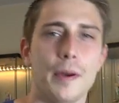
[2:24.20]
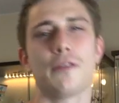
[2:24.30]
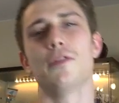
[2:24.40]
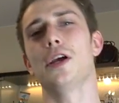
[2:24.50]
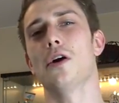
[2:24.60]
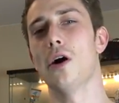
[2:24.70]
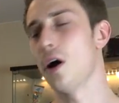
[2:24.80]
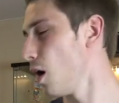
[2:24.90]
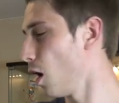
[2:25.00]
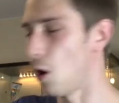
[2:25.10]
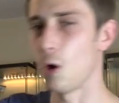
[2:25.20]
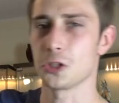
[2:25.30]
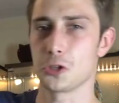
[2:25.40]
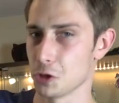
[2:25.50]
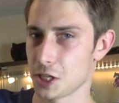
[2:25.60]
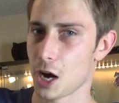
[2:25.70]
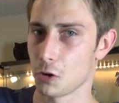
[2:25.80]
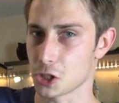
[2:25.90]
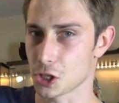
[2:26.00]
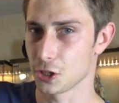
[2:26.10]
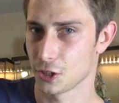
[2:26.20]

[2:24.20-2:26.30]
main video, onto the couch.